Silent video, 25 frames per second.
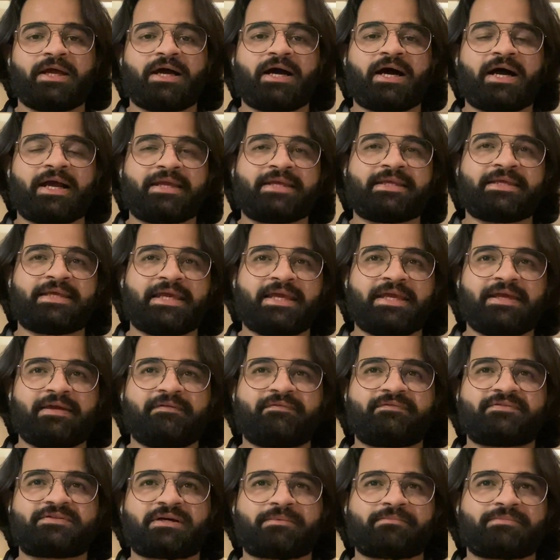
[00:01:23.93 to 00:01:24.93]
I
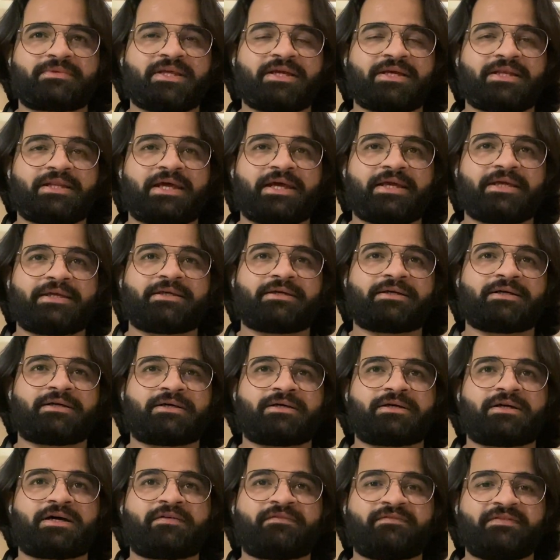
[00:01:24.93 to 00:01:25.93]
gave something like
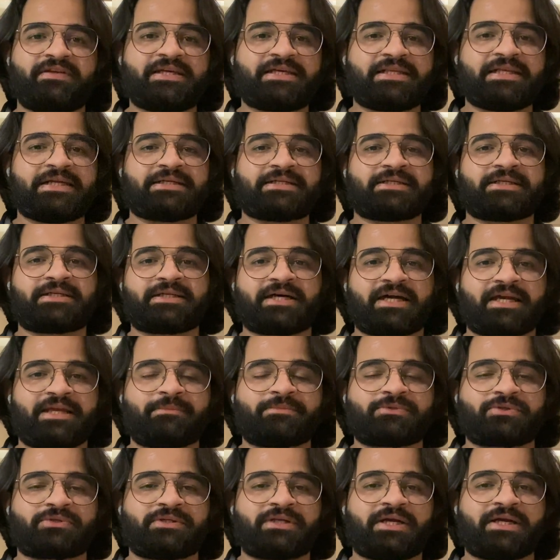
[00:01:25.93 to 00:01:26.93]
a week later
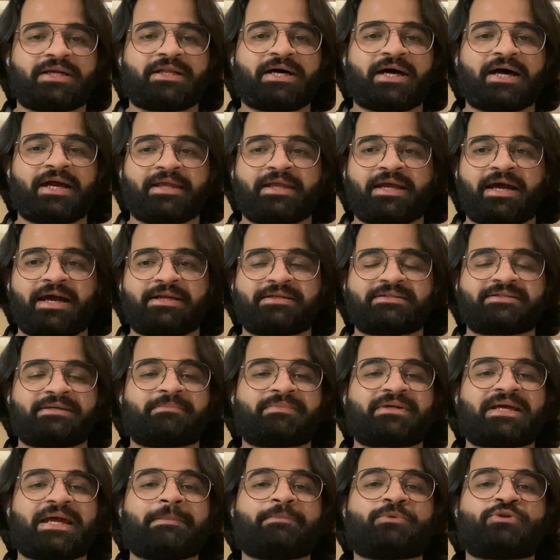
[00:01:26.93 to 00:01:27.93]
time so that I had
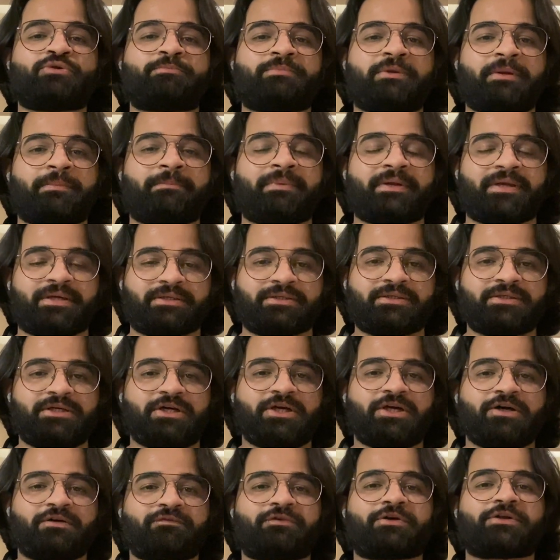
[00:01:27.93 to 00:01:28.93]
some time to prepare
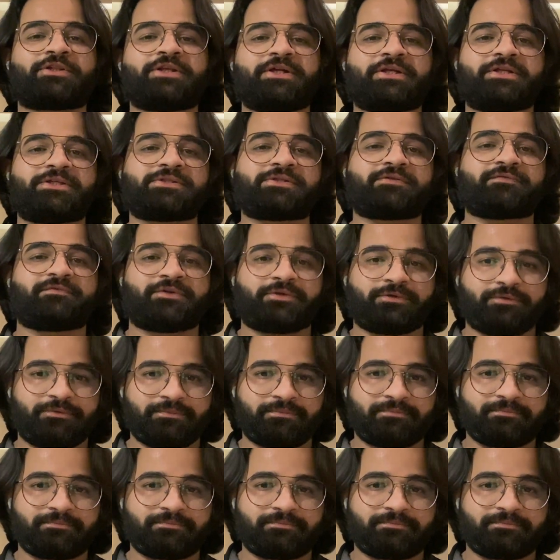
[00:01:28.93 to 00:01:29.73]
for the interview.